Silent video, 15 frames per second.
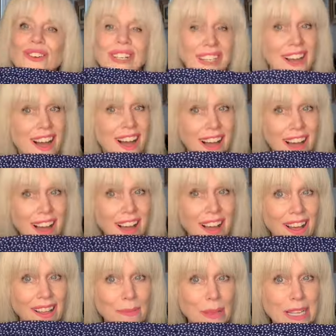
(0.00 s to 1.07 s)

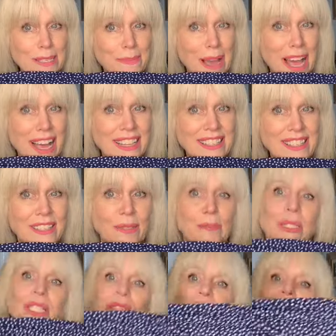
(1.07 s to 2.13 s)
It makes my eyes look
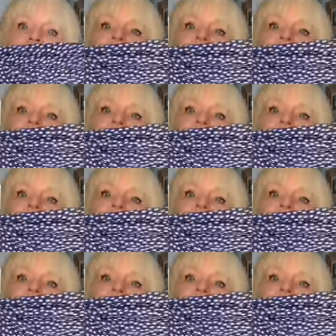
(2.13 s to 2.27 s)
blue.